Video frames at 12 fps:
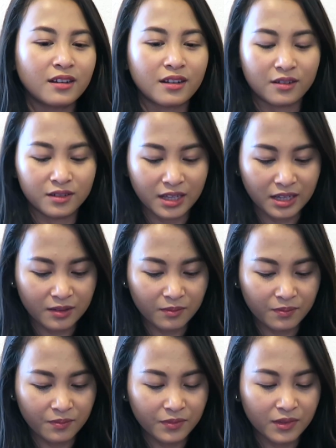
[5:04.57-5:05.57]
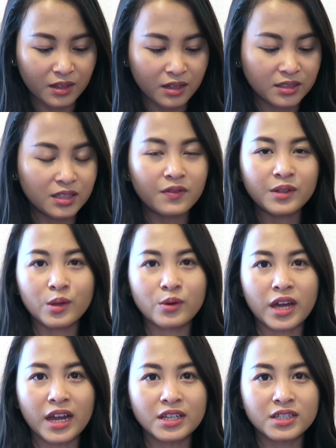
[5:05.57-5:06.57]
don't know, like a different
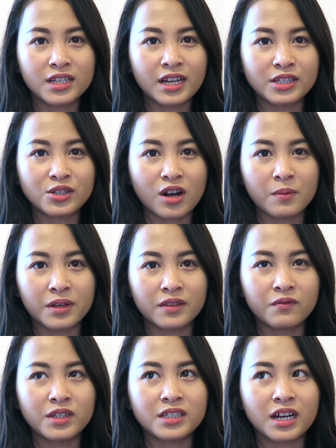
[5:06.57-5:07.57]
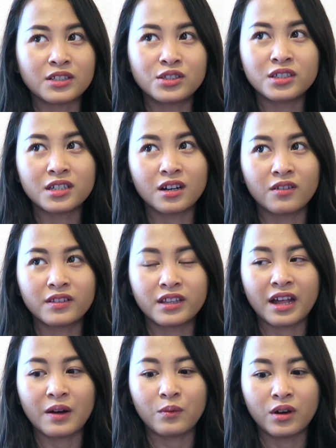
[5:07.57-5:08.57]
location I drop it, which I should go to
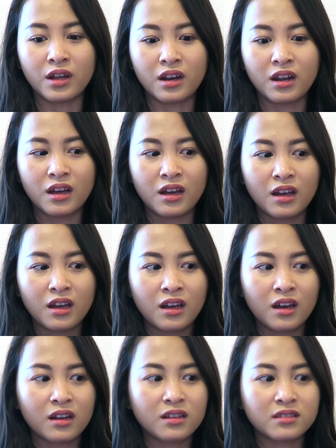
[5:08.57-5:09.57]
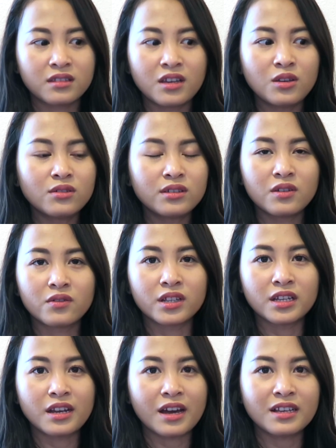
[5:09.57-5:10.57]
that one because they're usually
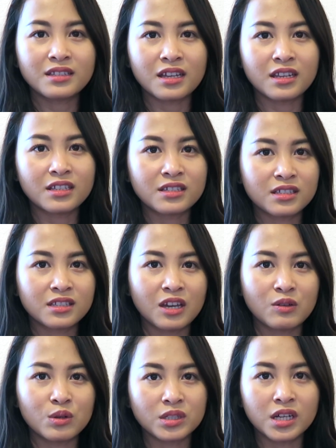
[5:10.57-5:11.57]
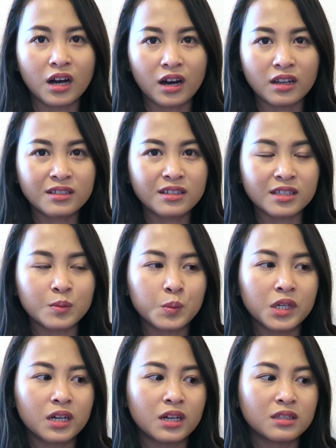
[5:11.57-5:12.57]
really nice and they just give you a ton just
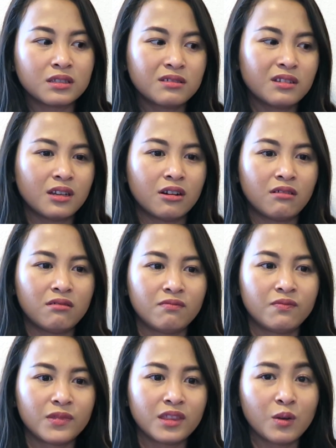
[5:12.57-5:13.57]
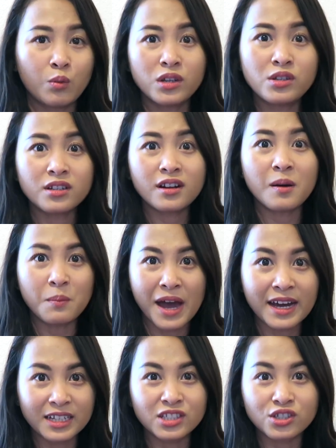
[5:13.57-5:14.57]
because, you know, they want you to come
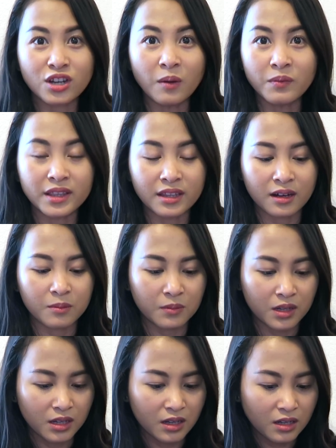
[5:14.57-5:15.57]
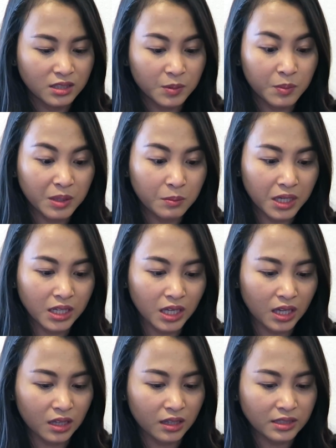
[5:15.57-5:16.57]
back and shop with them, spend
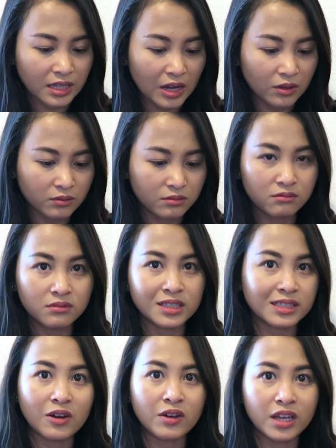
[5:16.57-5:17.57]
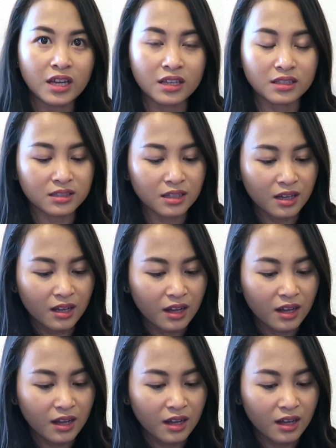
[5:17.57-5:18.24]
money. That's how it is.